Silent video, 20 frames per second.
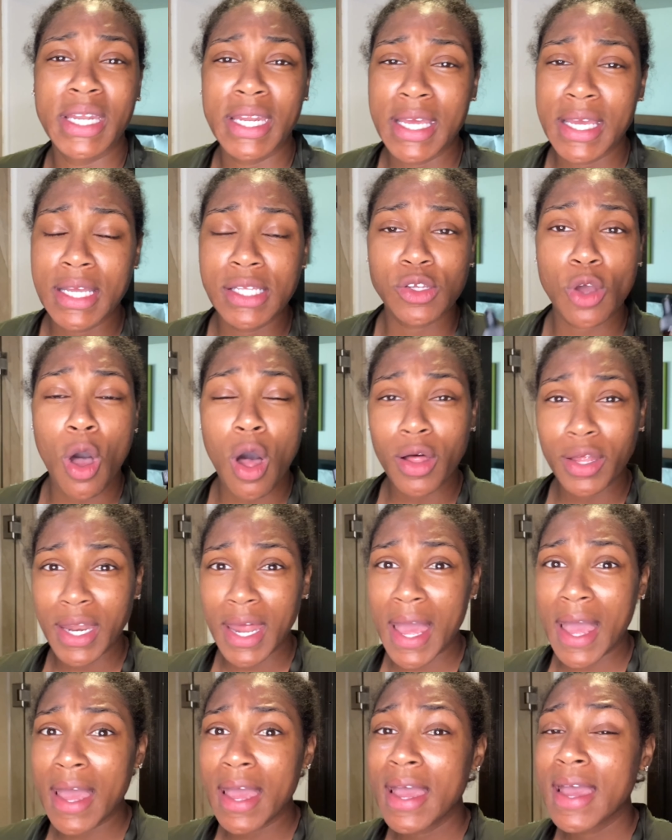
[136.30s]
ends, all of
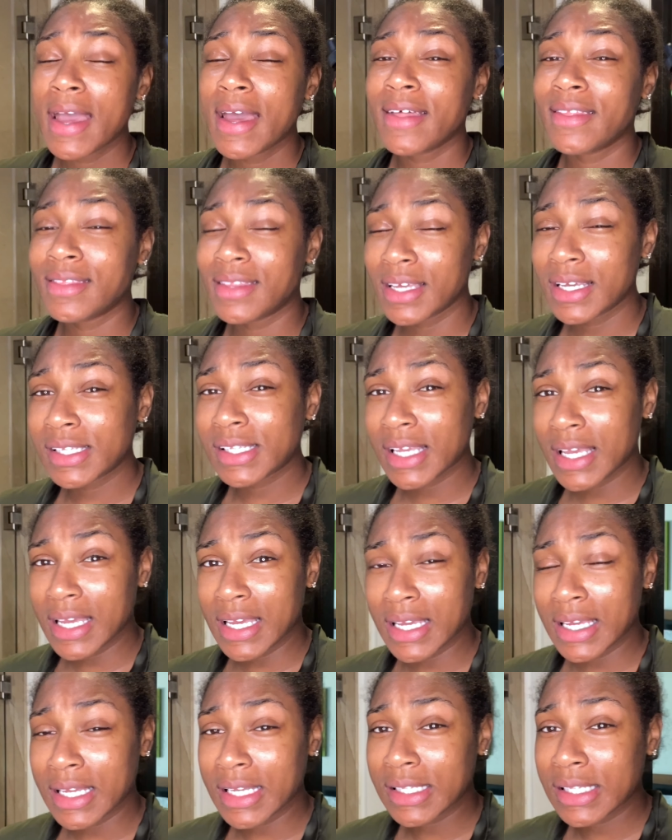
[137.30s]
that, this
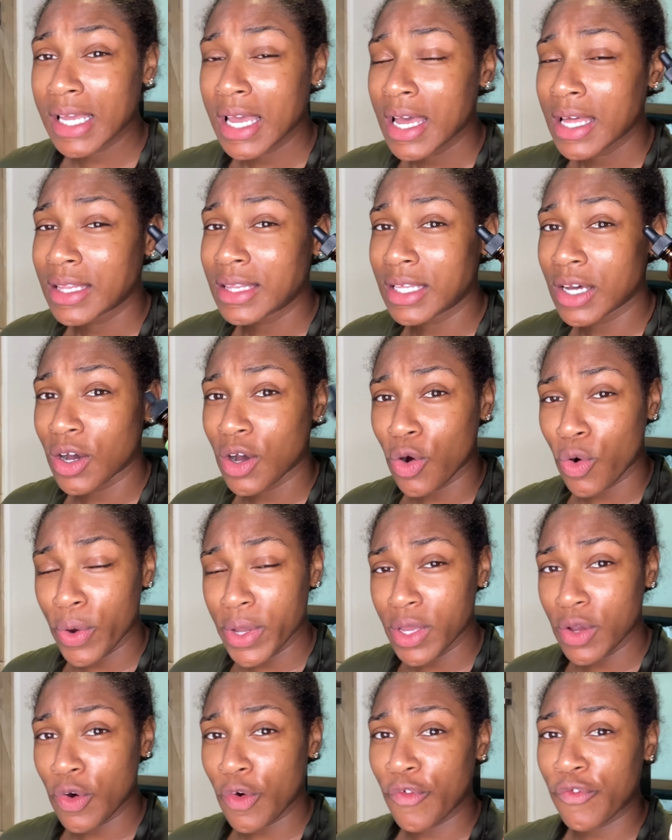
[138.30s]
is the
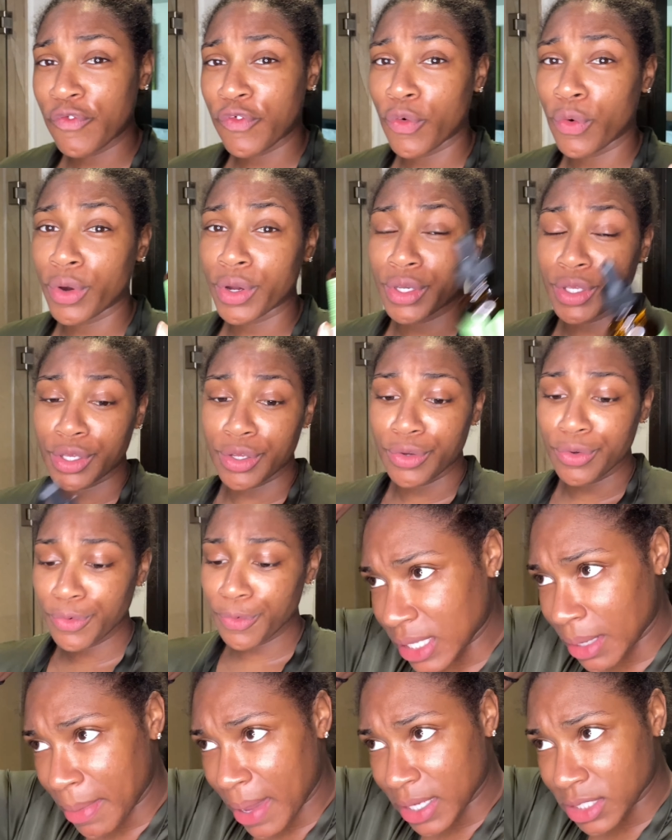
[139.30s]
oil for
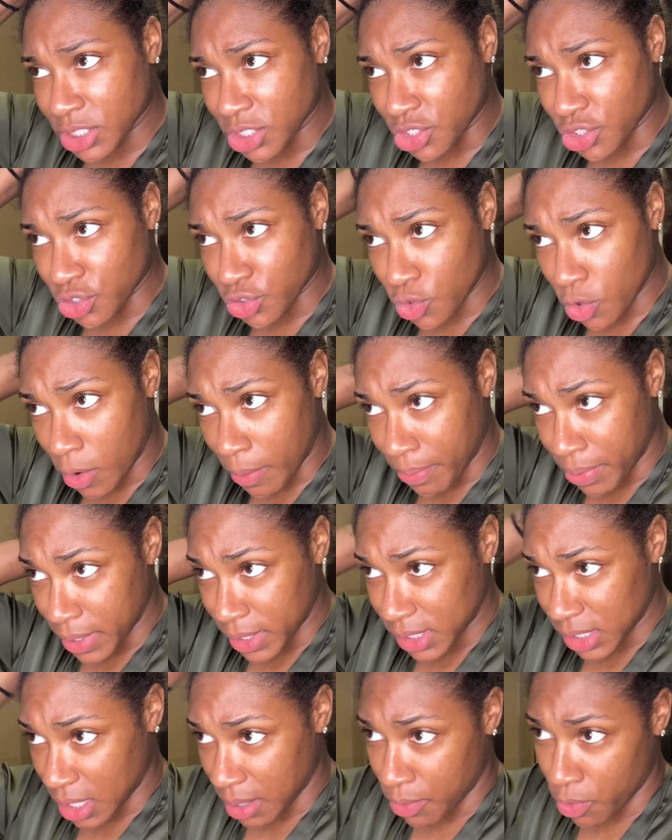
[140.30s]
you. I'm actually just gonna put
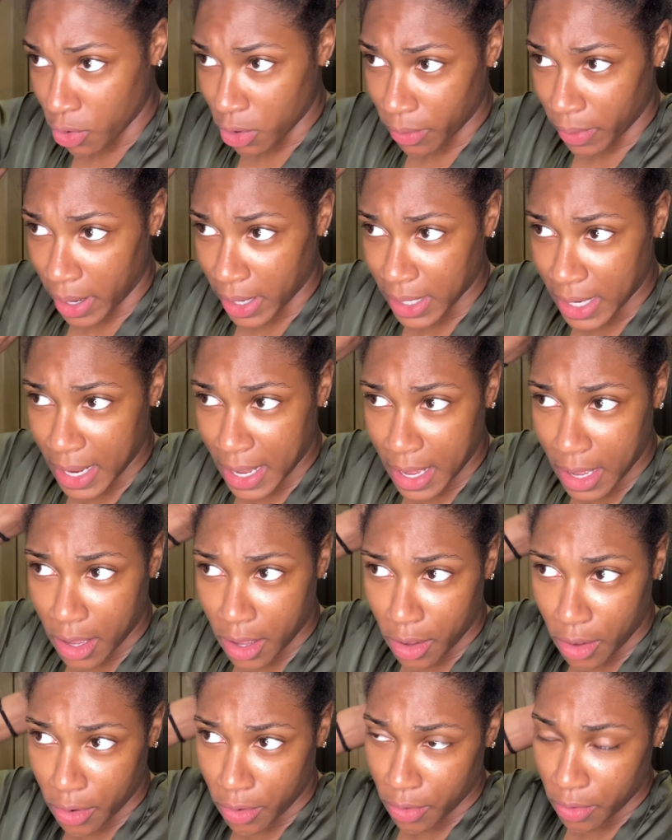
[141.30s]
some on right
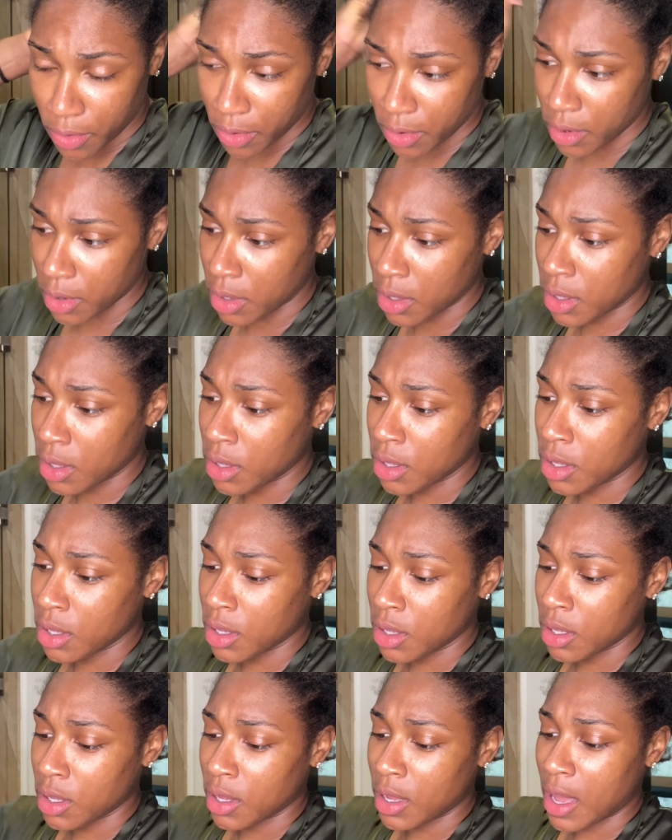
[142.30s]
now.
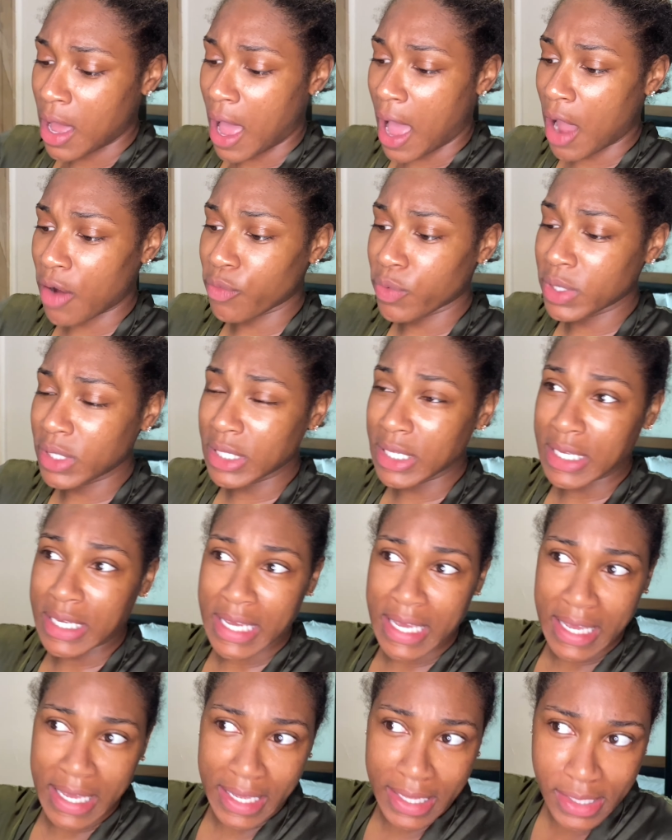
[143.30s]
I really
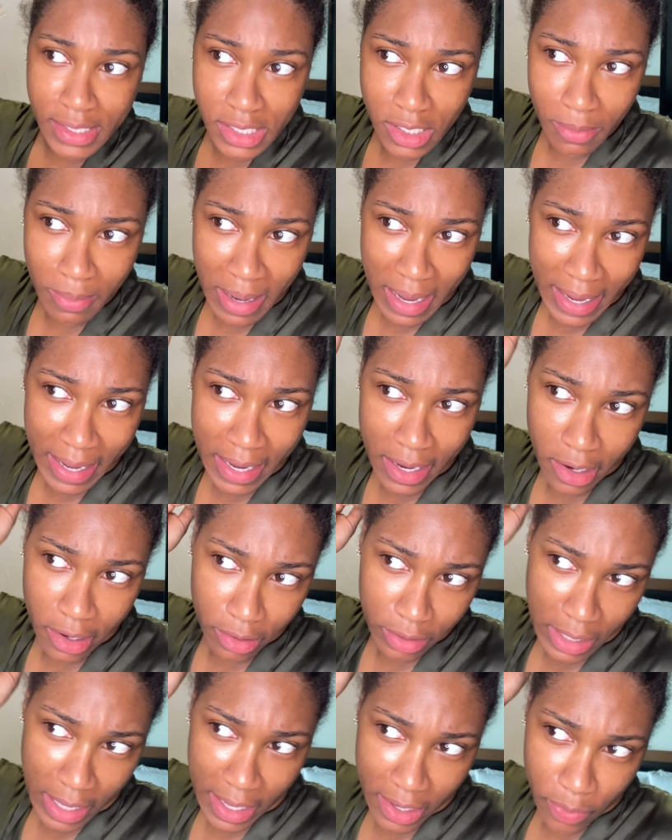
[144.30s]
get into my hair
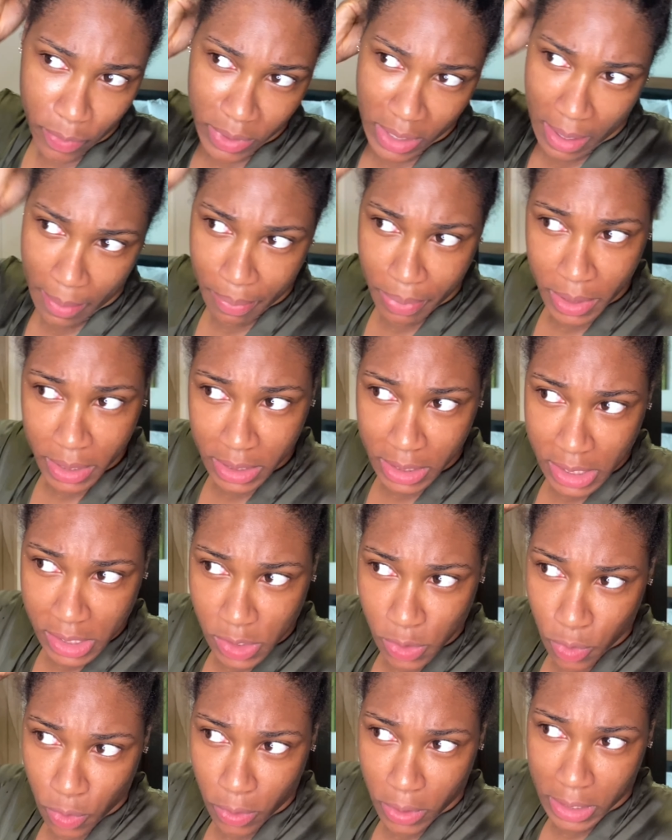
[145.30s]
like when I put this
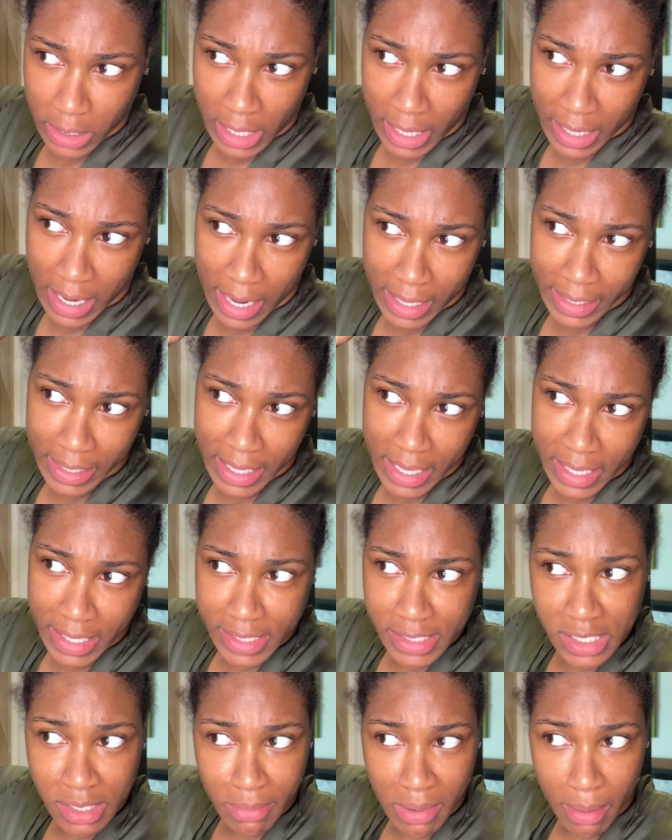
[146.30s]
on. Like I get
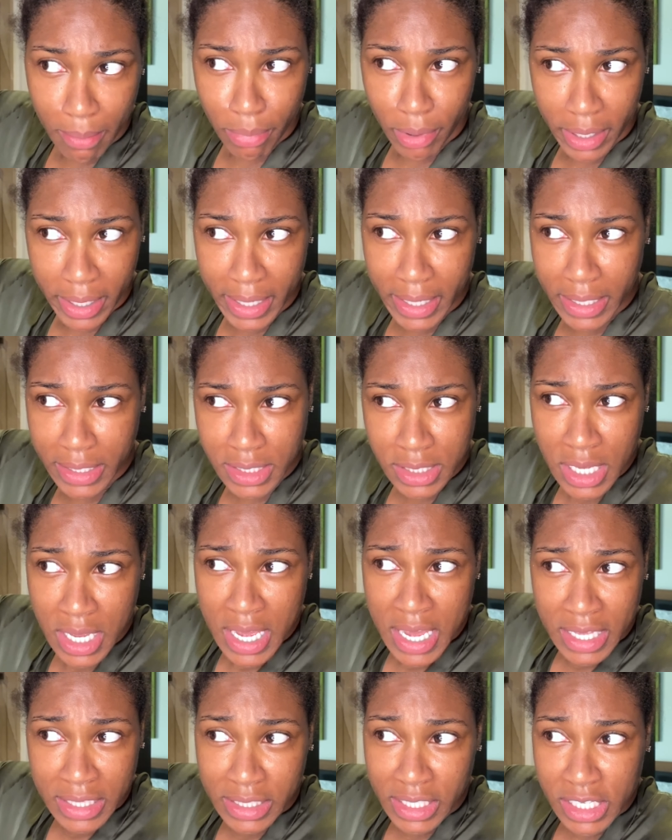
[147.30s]
into my braids.
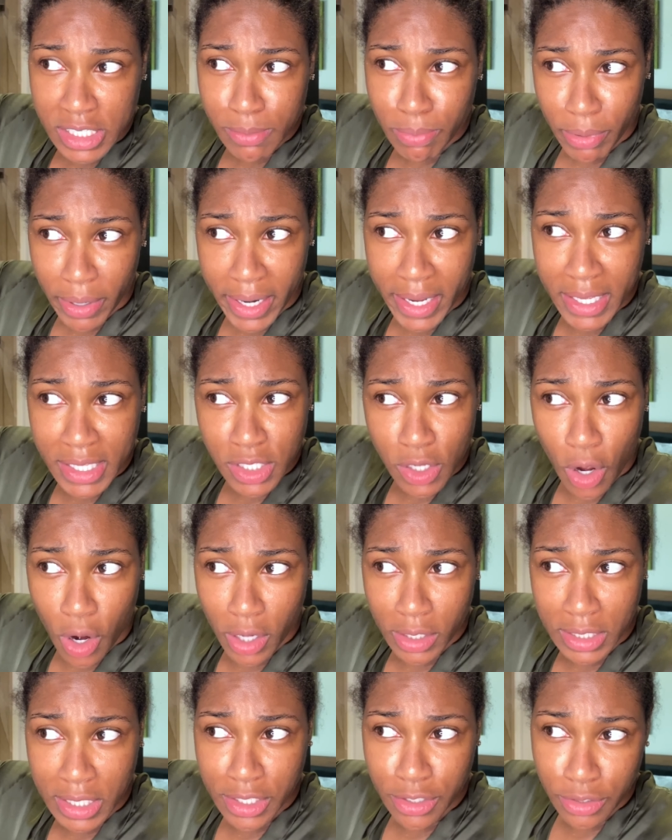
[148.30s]
These braids
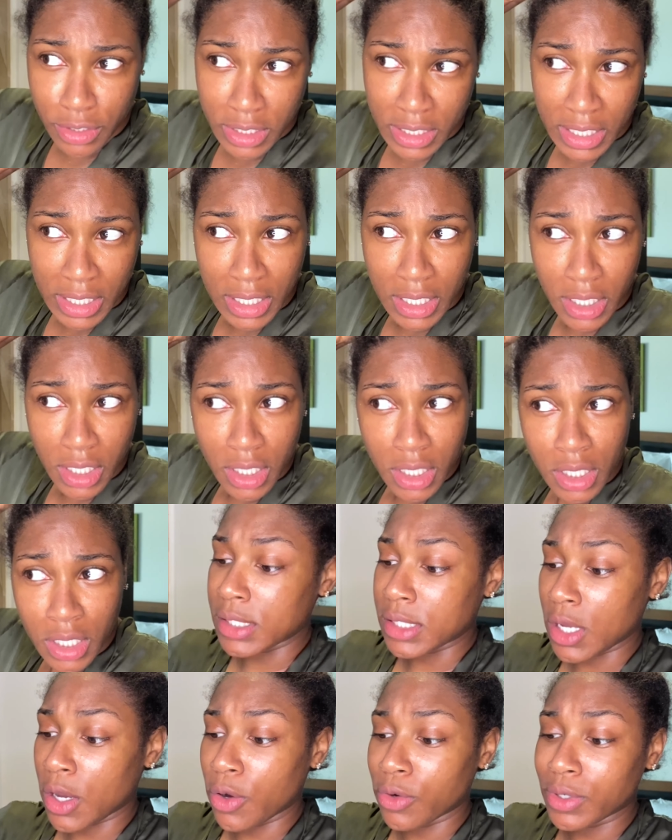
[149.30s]
are literally
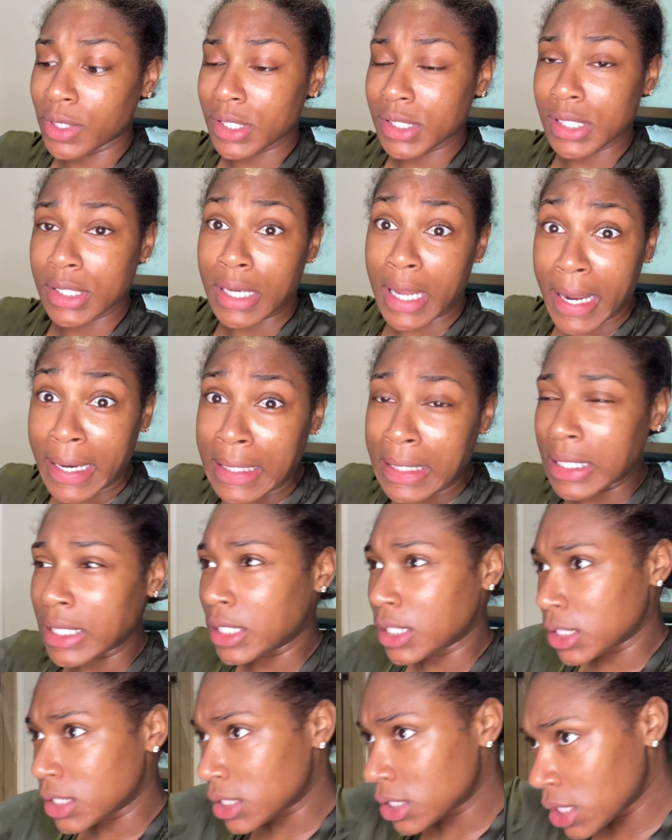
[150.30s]
as old as the
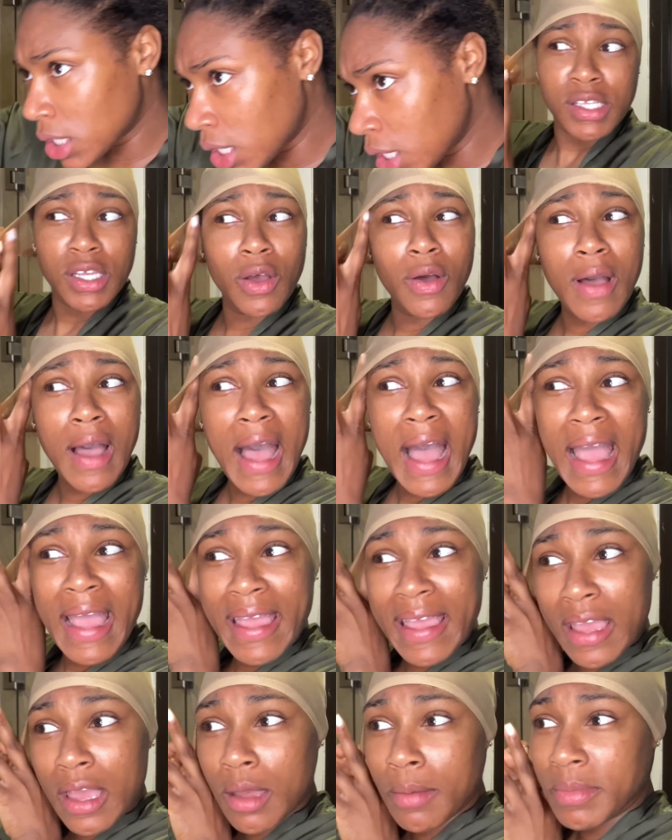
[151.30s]
nineties. So I
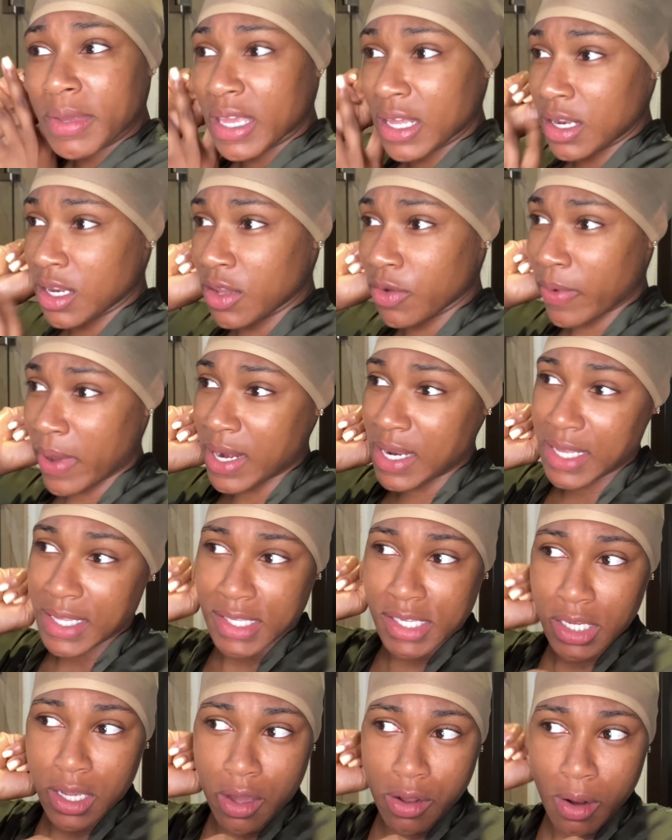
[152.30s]
am getting ready
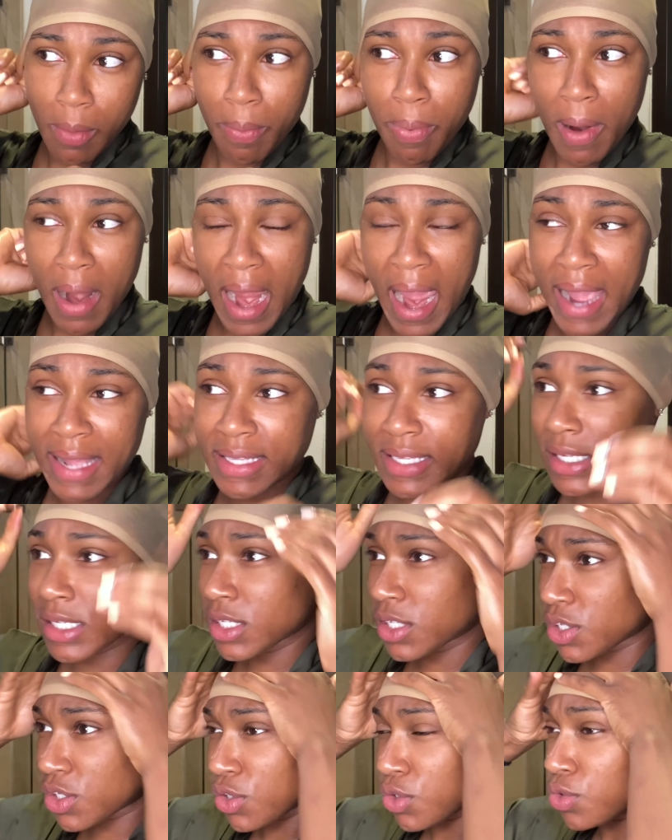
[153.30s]
to go to
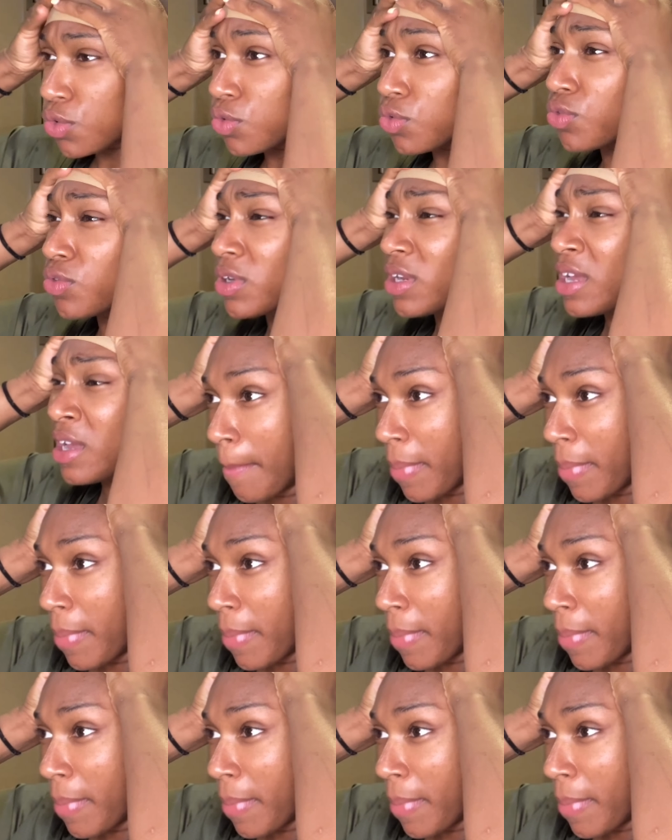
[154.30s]
practice soon,